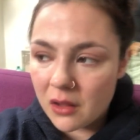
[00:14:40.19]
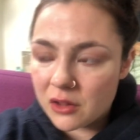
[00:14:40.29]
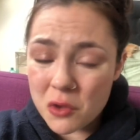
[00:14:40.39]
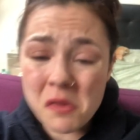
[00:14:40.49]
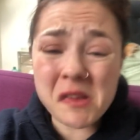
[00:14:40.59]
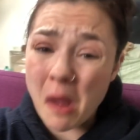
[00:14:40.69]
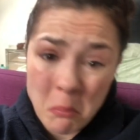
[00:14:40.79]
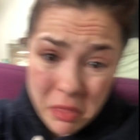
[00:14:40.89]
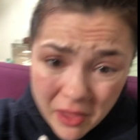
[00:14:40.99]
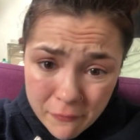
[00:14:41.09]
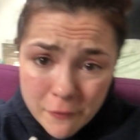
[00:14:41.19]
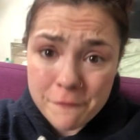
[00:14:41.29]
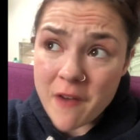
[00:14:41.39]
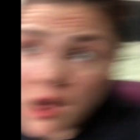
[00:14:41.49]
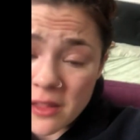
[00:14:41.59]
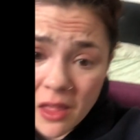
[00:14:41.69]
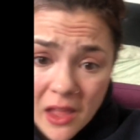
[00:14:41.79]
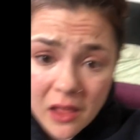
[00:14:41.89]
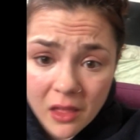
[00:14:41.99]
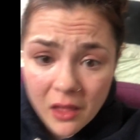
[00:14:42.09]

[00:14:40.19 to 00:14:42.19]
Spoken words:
Do something, for fuck's sake.